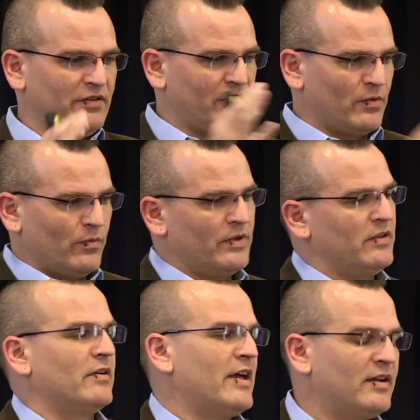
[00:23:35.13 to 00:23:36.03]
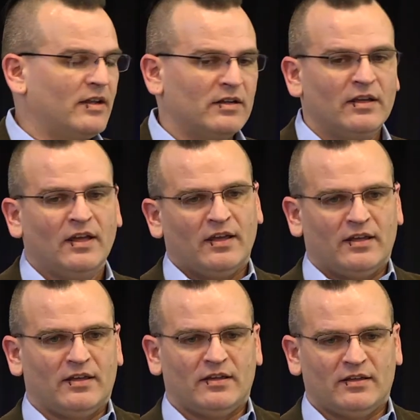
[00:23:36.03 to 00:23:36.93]
If they're editing
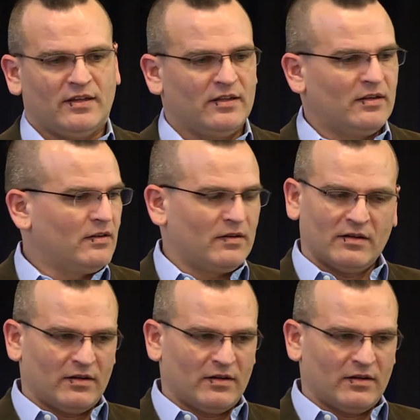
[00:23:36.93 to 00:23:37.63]
in